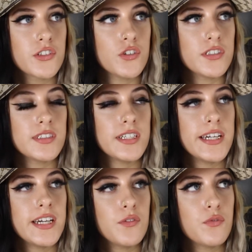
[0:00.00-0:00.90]
gotta sit
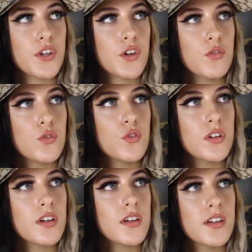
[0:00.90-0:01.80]
here and think of all
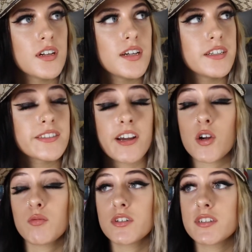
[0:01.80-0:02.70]
the
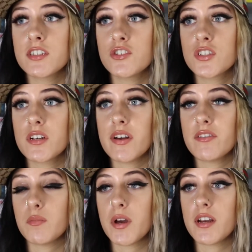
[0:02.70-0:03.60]
terrible decisions I've
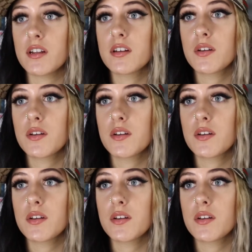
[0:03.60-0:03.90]
ever made.